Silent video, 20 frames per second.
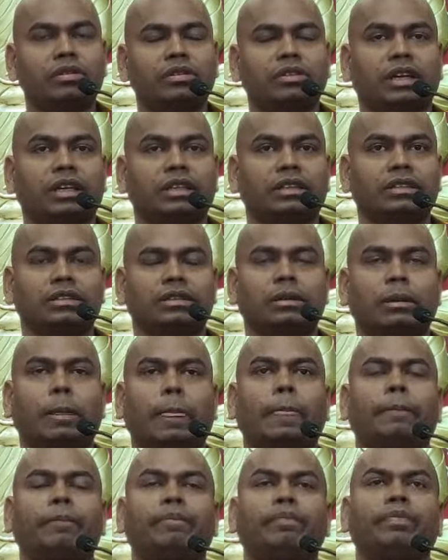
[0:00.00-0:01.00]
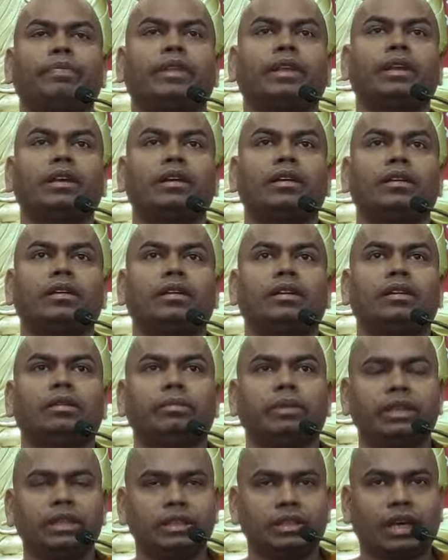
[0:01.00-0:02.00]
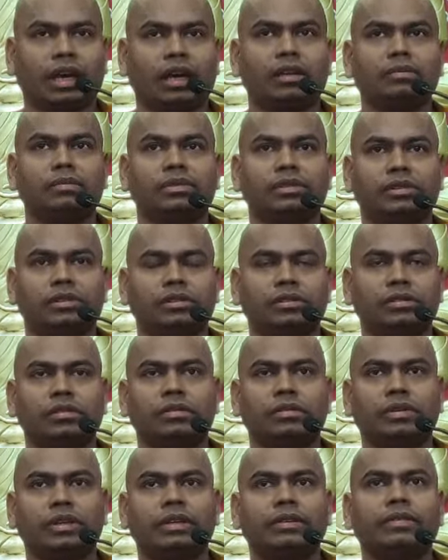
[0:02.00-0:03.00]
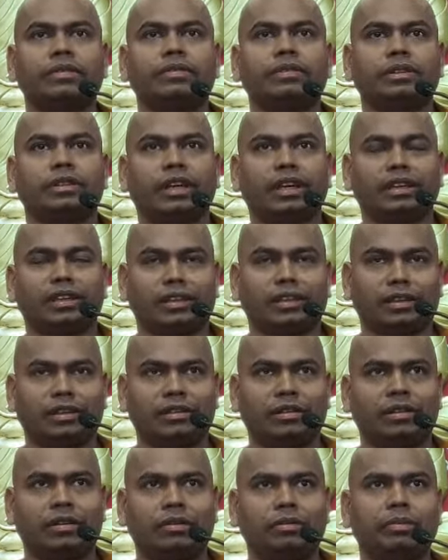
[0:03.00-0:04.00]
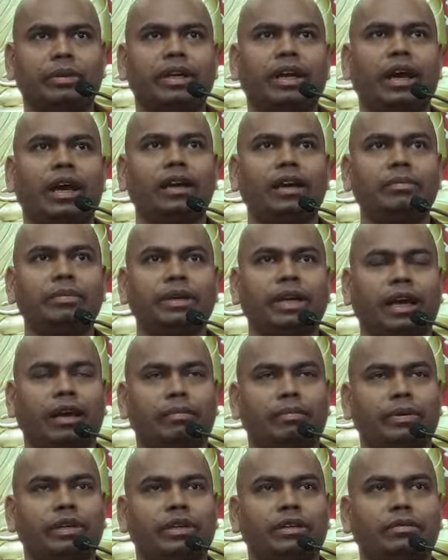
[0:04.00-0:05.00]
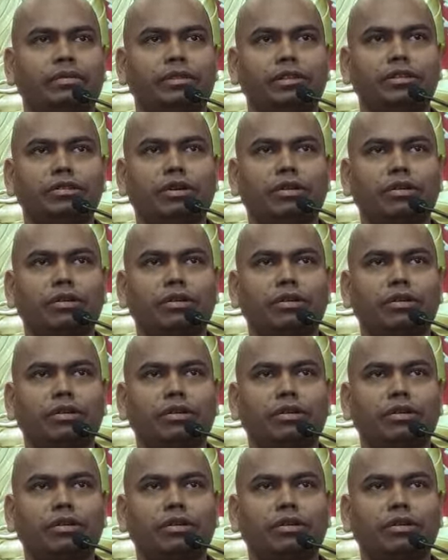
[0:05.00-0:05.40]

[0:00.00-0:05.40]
us. Many times we think, may I be happy? We know